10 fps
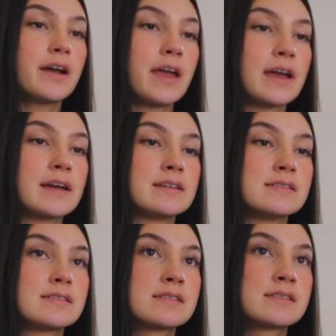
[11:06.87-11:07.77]

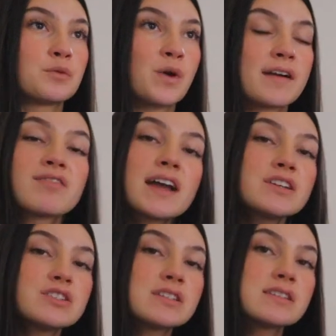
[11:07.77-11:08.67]
and the Wi-Fi
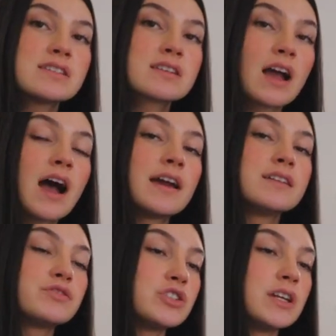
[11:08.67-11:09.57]
just is kind
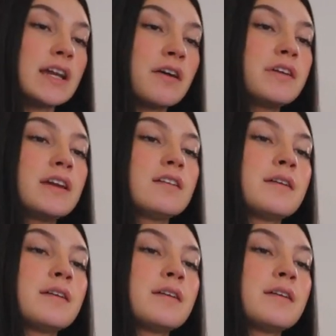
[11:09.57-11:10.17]
of shitty out here.